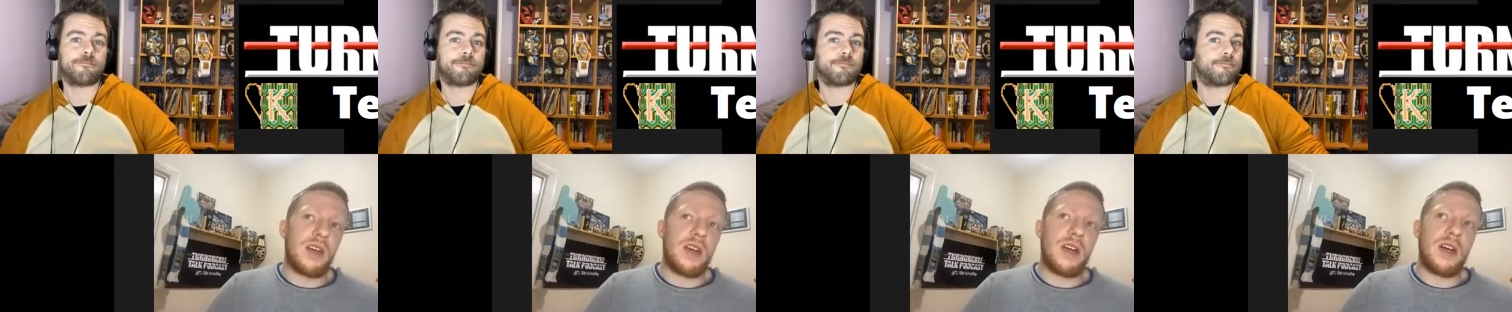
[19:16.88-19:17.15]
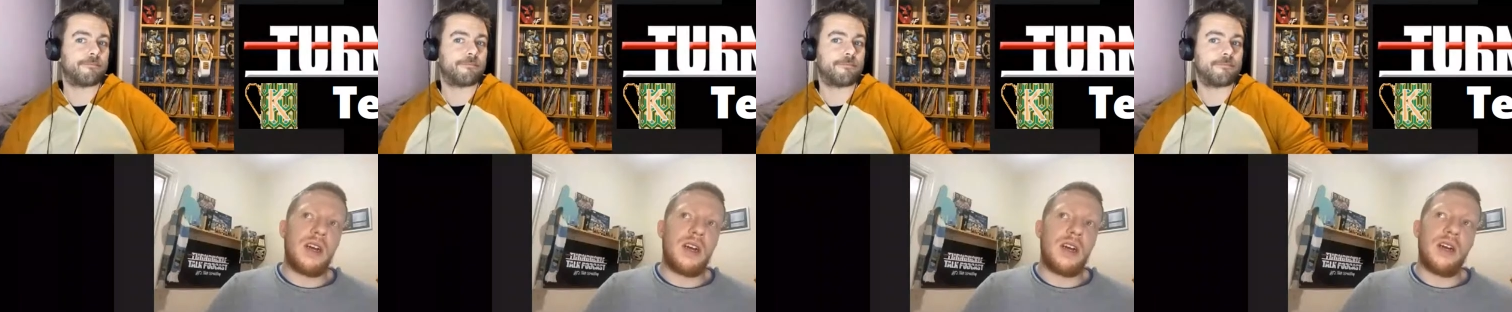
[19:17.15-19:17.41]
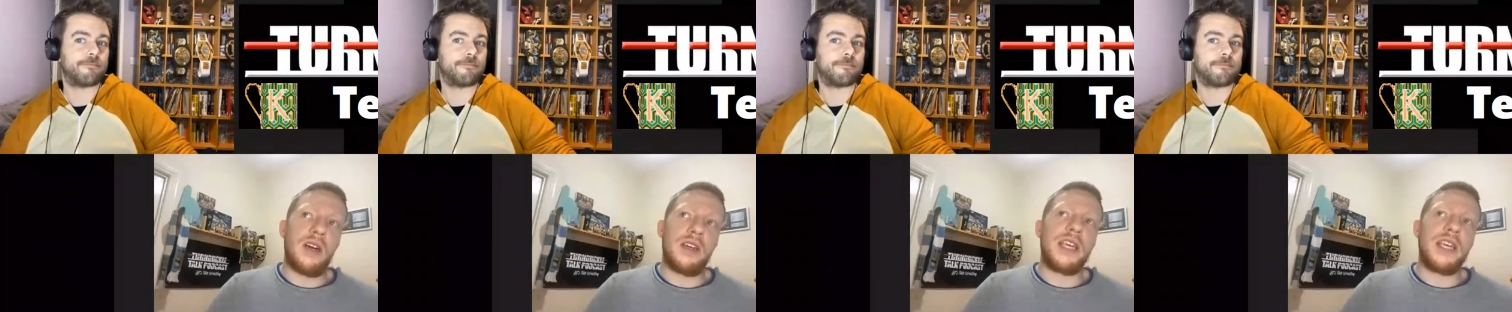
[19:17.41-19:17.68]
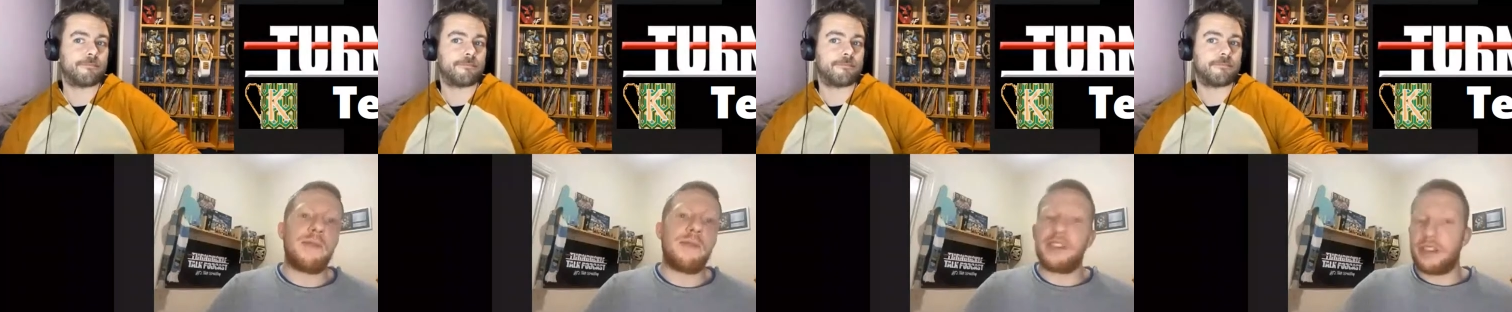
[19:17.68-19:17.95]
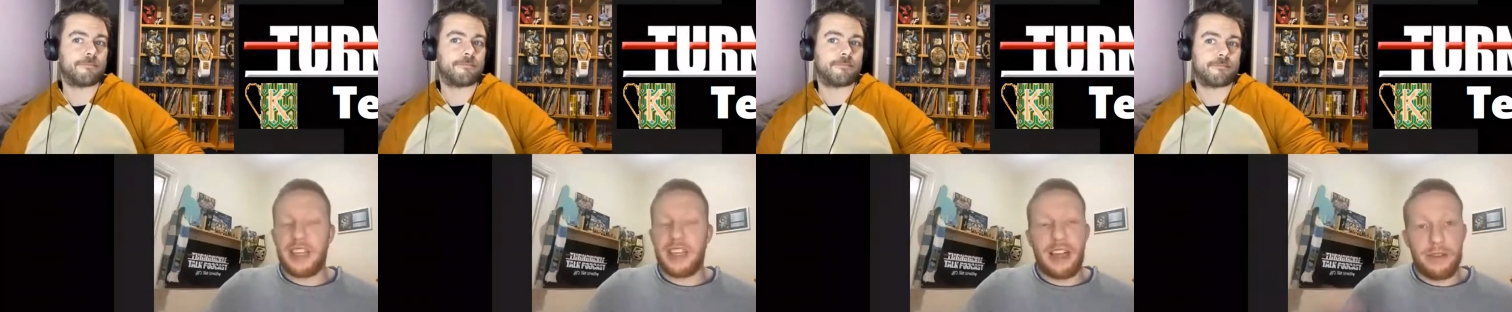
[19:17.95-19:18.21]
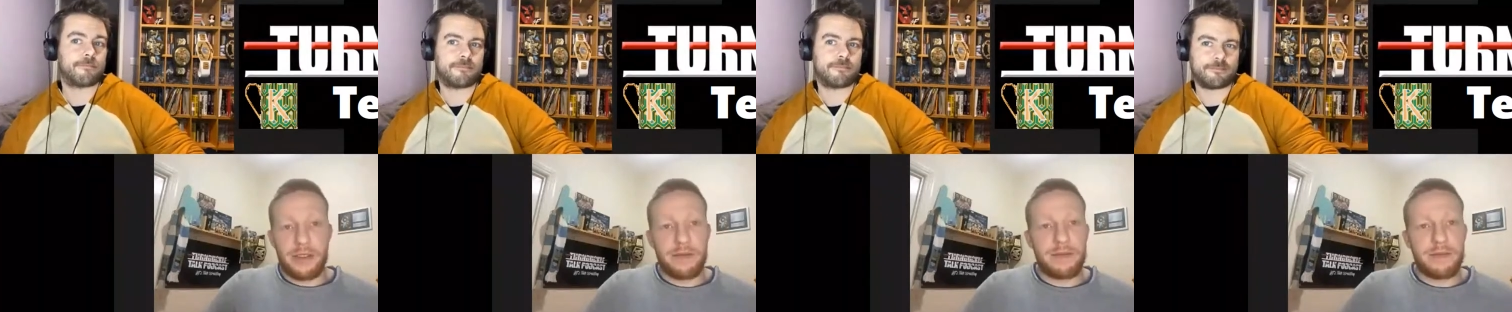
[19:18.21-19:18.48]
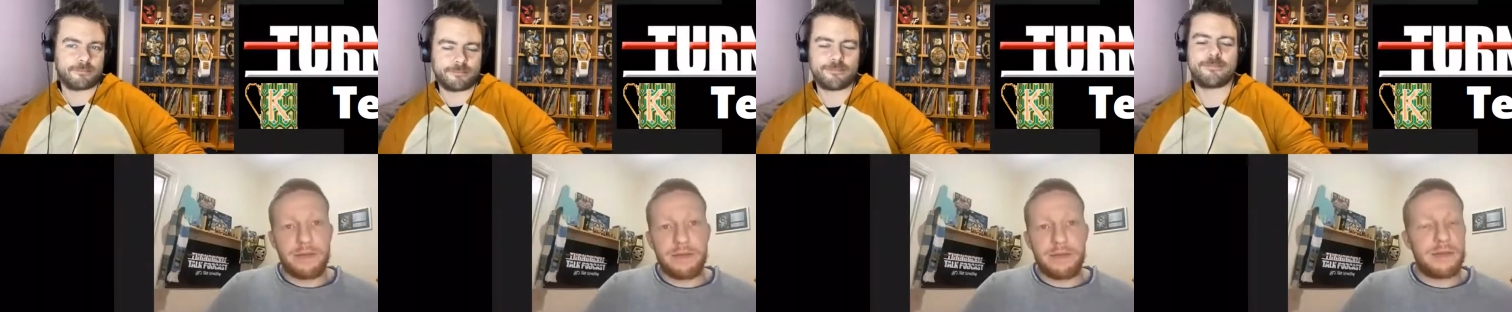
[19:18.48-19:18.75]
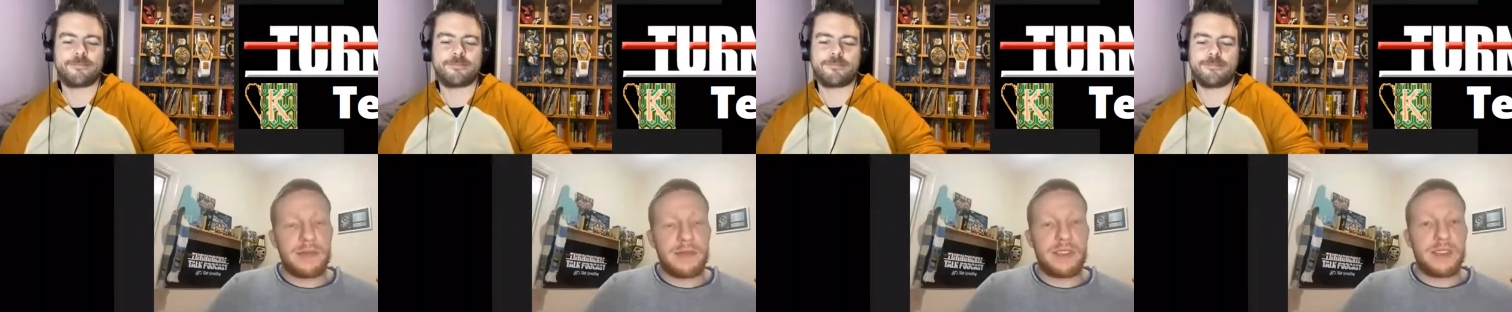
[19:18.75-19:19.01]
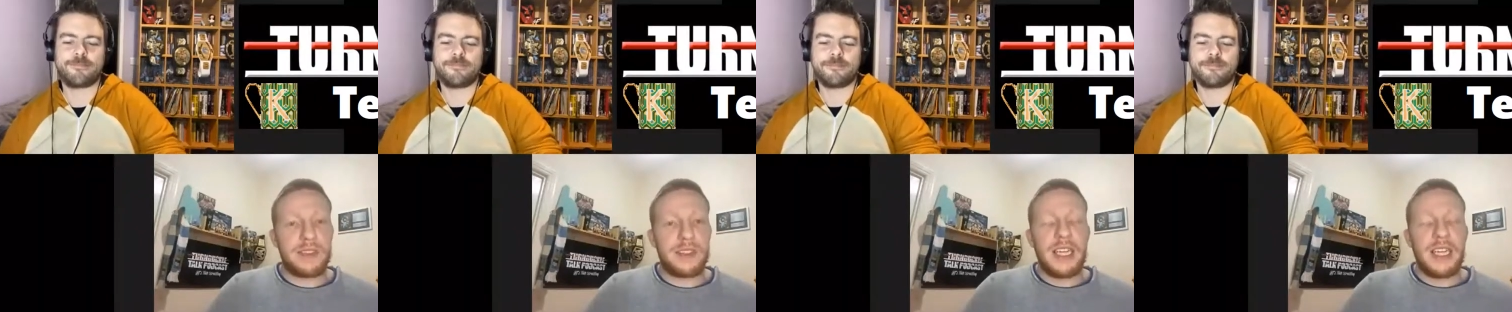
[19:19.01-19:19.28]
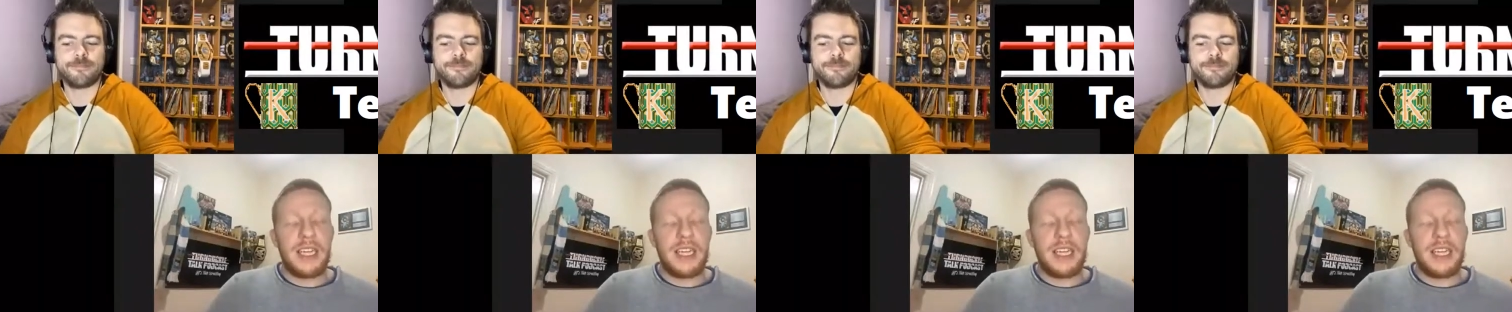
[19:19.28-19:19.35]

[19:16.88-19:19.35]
Speaker 1: Uh, yeah, Brent's Got Talent. Hmm.